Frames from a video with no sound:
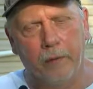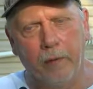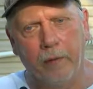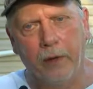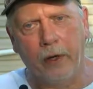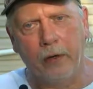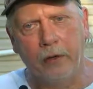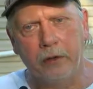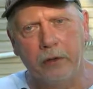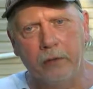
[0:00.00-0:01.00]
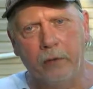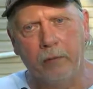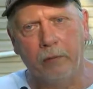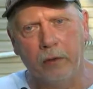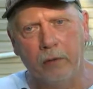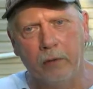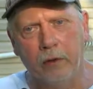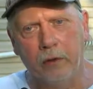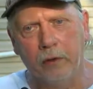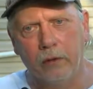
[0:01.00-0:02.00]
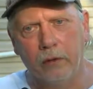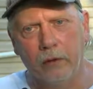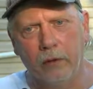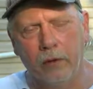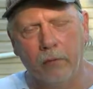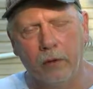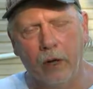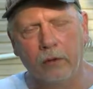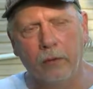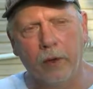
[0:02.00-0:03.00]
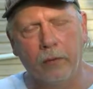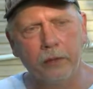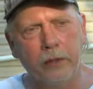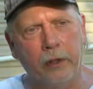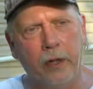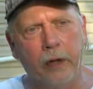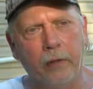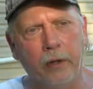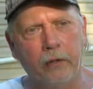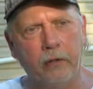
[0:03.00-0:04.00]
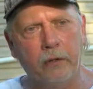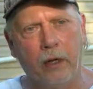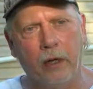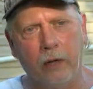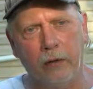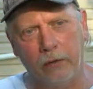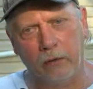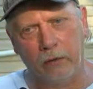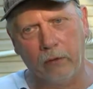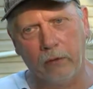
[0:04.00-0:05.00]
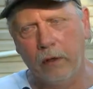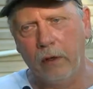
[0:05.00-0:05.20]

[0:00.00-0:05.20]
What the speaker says: I'm afraid that she won't be able to, I'm locked away where she can't be outside or